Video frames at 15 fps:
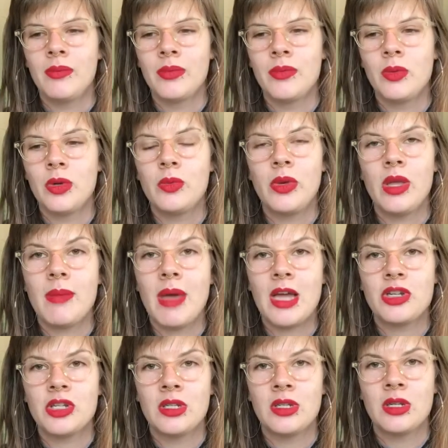When we
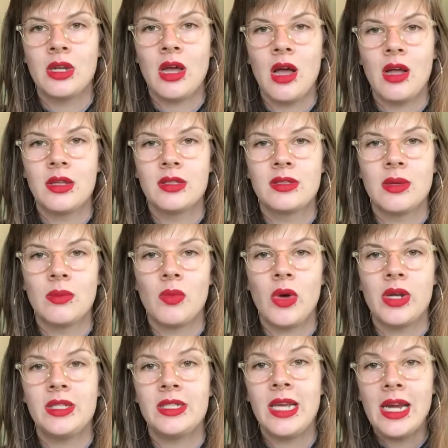imagine
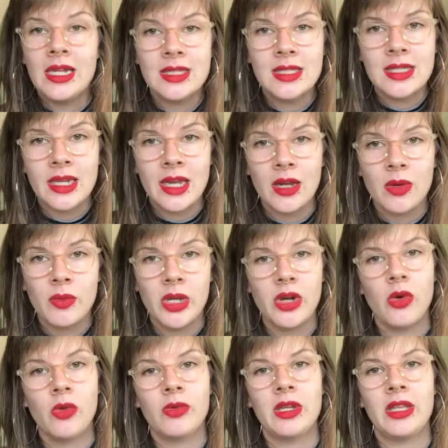someone dancing, we
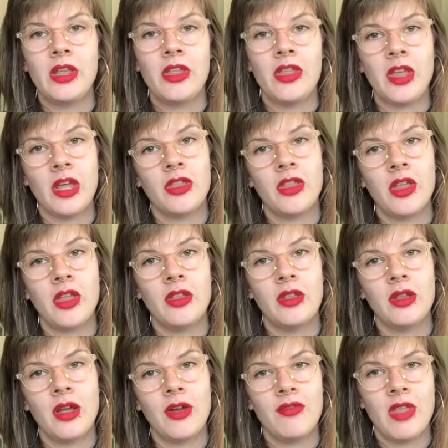don't really think
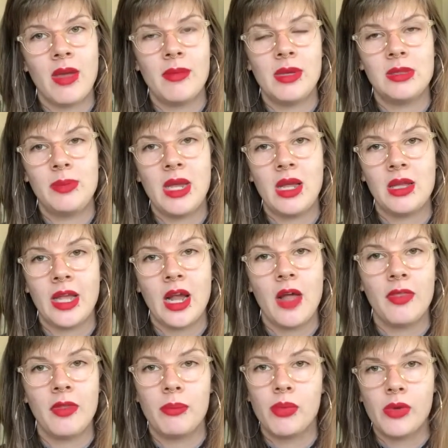of them as being like on
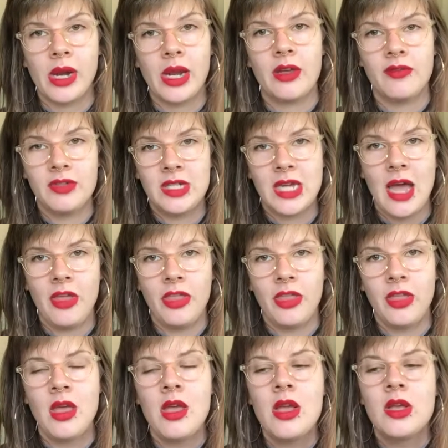the brink of death.
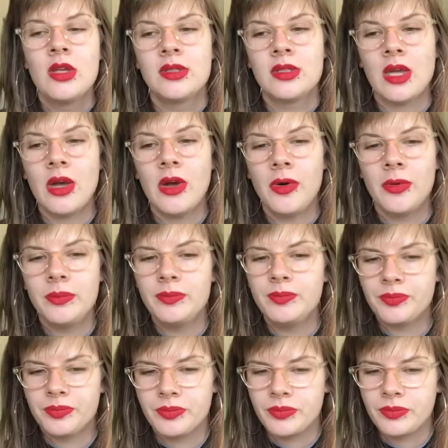So
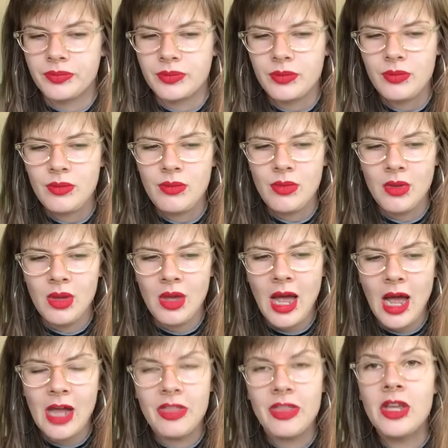
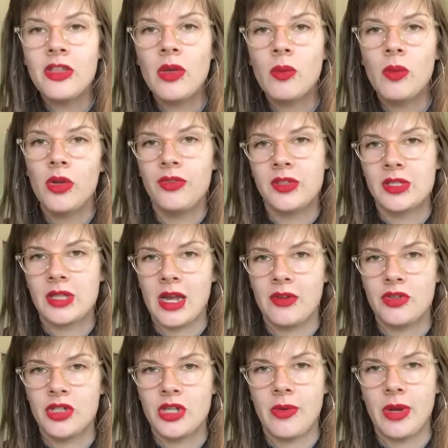I think that Woolf is kind of
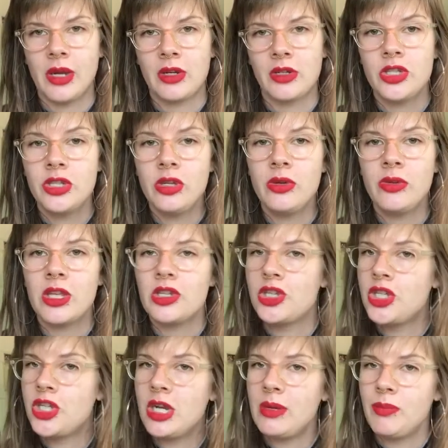showing too that
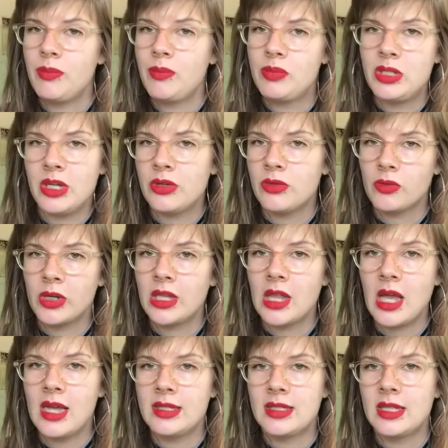she didn't
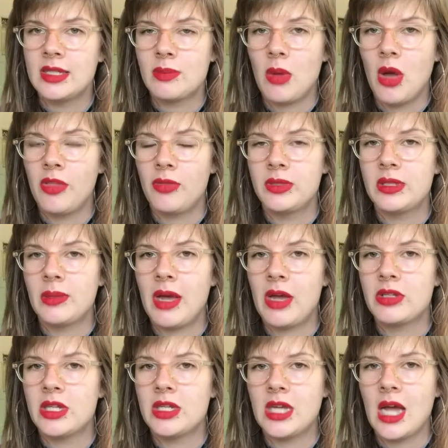realize this moth was
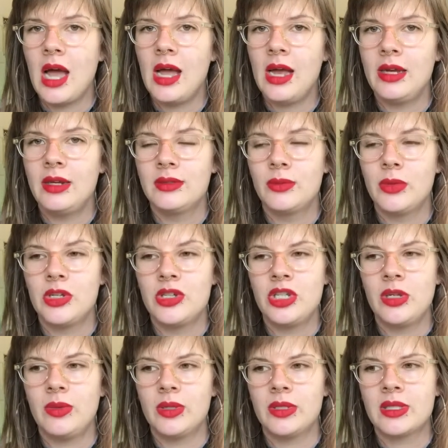about to die when she
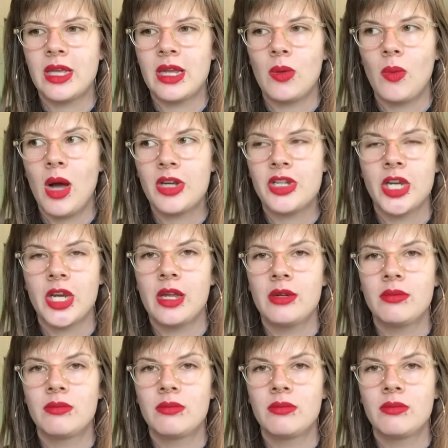was like watching it